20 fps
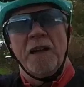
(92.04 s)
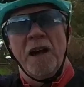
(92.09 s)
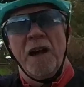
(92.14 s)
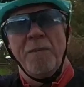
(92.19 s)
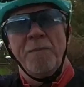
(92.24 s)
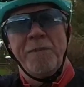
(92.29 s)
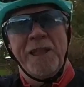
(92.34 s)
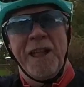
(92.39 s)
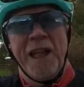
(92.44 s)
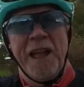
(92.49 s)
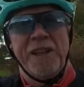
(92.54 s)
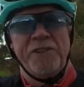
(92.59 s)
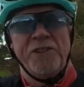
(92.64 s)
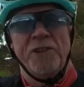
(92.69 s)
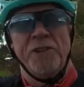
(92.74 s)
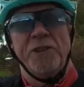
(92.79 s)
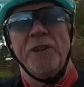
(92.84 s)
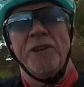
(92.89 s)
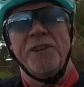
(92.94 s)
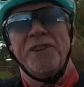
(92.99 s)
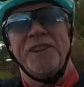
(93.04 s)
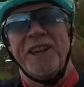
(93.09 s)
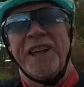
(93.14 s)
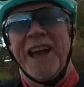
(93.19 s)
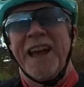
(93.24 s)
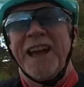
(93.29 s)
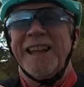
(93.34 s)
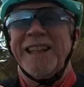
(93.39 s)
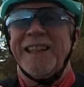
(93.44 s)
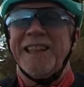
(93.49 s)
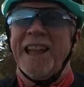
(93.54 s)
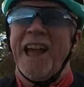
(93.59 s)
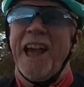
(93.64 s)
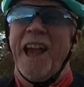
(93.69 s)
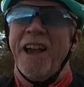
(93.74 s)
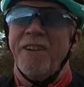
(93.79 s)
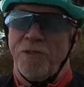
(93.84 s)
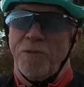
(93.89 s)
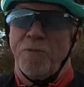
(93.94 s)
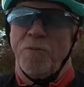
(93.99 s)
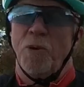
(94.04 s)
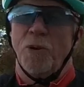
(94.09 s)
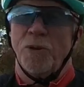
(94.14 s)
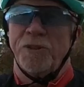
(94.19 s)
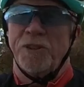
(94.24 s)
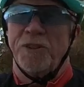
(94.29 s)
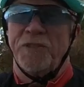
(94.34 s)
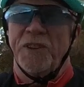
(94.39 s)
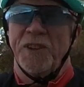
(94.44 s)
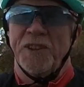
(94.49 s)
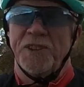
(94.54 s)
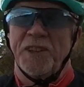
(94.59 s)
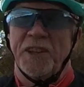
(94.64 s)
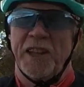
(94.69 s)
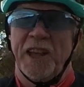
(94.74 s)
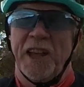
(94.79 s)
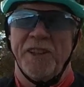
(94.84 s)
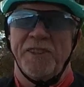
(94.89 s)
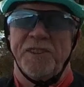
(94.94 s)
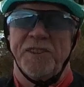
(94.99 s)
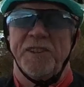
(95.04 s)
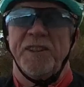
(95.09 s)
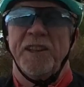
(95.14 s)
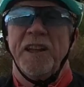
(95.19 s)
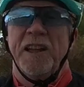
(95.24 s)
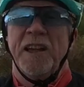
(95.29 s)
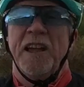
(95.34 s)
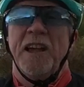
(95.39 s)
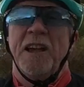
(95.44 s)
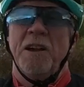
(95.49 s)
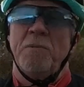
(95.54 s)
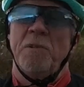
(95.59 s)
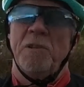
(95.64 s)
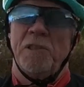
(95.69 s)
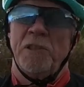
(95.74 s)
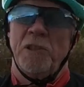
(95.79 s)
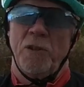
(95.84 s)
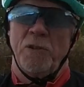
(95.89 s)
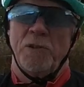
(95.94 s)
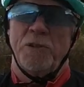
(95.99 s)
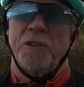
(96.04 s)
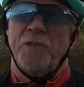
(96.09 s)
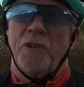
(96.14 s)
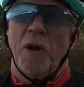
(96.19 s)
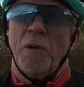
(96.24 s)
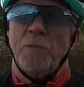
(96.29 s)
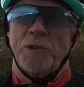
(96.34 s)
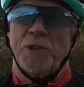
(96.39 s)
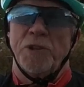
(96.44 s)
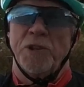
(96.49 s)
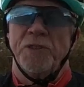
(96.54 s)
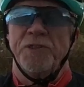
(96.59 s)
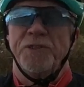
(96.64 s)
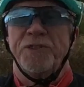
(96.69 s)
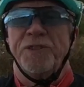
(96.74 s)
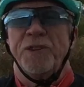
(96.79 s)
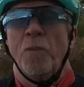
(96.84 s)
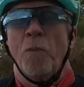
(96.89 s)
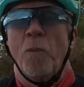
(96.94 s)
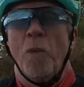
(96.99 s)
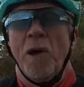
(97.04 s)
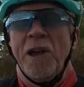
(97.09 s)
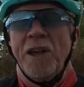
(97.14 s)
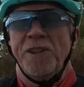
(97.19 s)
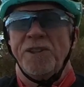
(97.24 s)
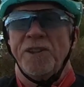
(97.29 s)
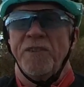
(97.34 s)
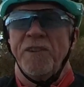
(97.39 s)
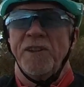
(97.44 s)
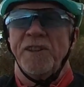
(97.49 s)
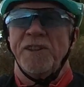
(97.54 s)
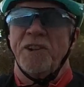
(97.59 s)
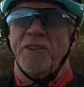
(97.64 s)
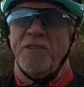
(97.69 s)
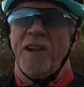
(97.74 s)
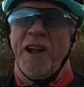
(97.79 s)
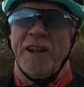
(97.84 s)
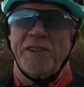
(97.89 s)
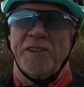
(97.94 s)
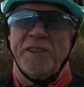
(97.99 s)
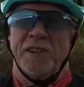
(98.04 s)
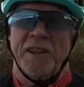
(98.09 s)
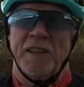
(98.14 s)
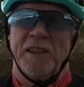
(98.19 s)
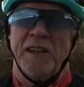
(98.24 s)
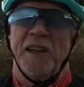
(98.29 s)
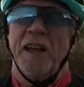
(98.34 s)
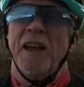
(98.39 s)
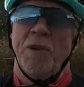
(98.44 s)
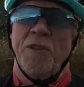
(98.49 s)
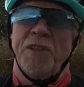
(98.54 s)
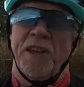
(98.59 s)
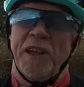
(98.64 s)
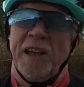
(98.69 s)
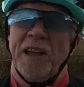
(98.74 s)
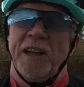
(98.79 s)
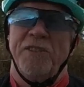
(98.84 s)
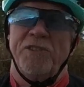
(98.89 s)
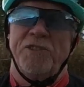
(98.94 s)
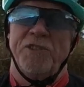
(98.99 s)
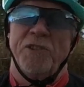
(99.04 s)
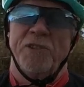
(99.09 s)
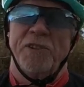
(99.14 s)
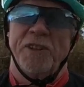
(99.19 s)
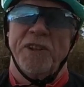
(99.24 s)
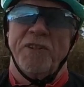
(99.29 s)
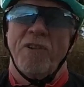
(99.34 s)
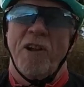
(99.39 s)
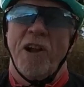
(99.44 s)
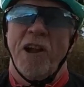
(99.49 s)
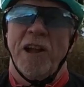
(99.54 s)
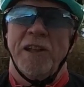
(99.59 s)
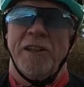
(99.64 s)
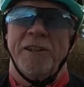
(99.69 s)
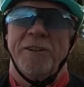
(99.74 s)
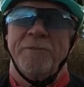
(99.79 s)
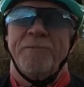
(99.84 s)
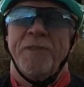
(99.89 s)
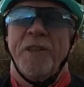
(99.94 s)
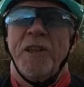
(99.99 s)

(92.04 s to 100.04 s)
Garmin head units are getting ever more sophisticated with loads of options and ways of interacting with it during the ride.